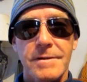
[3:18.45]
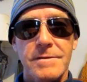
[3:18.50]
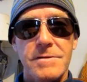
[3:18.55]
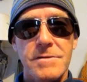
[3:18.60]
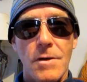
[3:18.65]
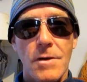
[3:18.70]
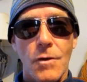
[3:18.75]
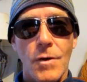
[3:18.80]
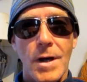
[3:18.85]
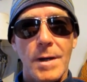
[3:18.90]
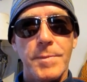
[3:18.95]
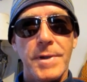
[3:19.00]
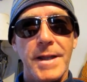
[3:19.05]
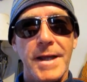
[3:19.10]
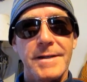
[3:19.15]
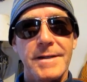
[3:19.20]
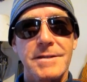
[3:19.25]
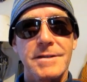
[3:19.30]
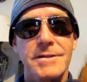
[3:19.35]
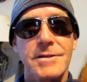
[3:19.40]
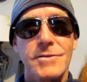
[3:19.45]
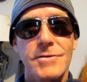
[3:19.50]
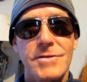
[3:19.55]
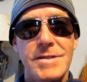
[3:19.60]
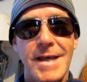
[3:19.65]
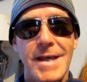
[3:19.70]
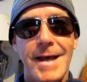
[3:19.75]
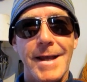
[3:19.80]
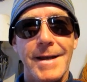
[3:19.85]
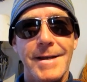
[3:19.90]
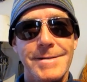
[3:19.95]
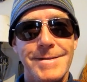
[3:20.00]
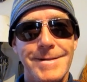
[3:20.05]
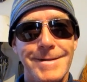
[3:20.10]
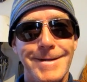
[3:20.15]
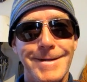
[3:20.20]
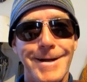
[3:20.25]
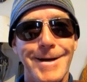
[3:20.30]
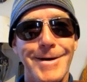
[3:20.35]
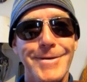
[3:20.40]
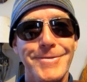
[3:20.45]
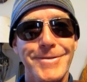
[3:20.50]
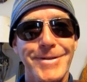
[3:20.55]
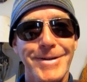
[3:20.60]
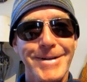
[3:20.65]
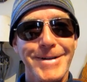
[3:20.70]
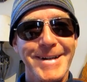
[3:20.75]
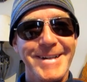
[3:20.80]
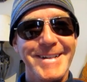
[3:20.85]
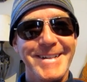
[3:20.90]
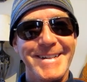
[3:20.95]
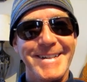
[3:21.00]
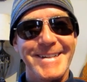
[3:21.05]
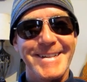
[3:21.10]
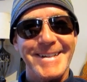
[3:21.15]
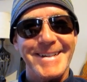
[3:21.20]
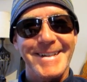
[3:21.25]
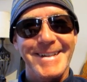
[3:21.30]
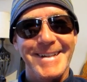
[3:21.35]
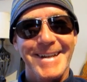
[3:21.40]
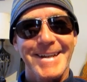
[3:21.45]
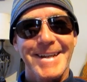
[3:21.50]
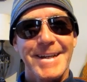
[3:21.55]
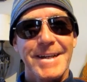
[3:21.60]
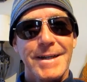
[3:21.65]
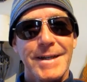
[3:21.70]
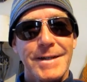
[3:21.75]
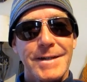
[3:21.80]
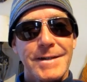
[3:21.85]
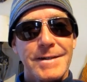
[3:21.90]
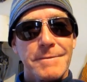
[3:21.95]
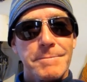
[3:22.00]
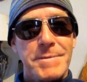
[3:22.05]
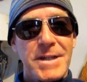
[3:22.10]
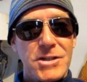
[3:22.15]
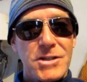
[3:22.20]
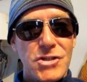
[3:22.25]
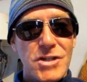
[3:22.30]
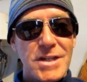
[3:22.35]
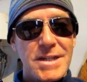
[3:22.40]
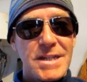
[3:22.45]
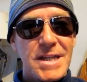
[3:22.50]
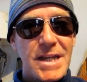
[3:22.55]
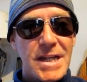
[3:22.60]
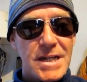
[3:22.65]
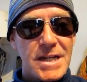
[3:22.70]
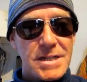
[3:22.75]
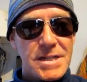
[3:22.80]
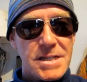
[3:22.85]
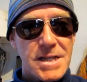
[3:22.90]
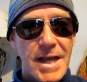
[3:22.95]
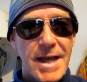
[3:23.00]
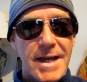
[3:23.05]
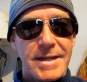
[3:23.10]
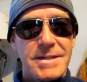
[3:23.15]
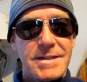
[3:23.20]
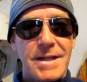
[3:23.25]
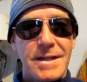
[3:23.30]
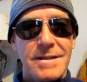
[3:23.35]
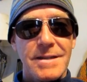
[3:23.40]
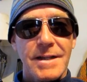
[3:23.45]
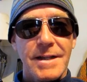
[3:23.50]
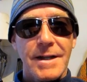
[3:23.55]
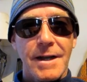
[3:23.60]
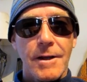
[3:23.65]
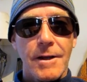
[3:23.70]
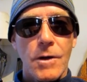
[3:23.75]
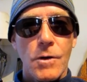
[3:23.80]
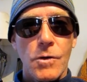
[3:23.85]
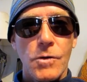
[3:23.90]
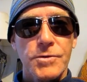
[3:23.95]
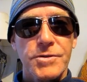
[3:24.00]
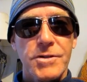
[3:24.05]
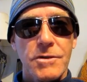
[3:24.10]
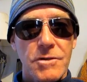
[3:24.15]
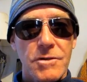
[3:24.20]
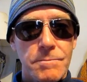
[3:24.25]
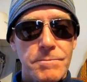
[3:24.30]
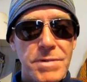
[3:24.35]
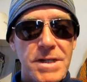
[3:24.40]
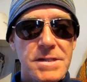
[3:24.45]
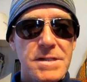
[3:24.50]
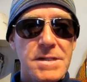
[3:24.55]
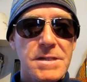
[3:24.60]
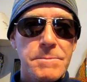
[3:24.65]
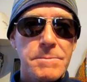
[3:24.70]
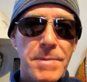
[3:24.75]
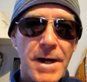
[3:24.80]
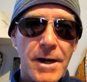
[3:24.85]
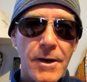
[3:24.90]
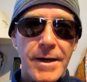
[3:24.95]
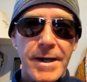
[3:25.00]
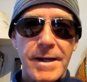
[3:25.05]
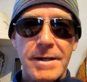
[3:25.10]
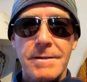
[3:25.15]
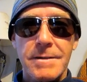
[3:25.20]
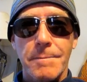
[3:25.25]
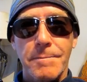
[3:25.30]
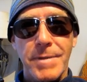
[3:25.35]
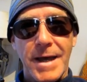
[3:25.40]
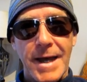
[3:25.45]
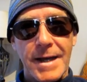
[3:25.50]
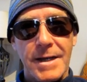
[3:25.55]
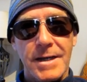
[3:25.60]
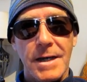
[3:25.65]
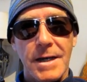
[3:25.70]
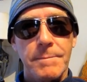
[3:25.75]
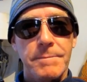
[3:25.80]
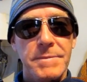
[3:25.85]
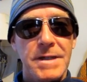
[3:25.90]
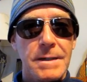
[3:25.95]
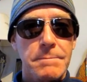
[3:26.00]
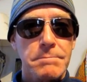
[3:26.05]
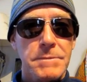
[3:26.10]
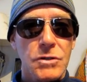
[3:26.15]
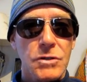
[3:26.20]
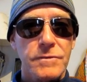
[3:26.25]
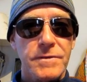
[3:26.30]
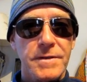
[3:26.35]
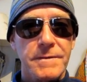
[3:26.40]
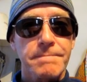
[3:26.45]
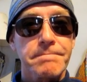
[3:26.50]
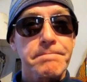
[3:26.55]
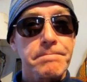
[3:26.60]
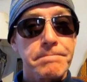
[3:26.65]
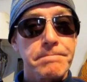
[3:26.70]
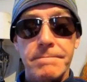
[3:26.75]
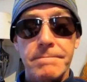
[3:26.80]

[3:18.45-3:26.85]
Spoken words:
So I plan to use that as a cover. Pitch it, get inside, dig the little hole, do the business, bury it, pack up, get moving.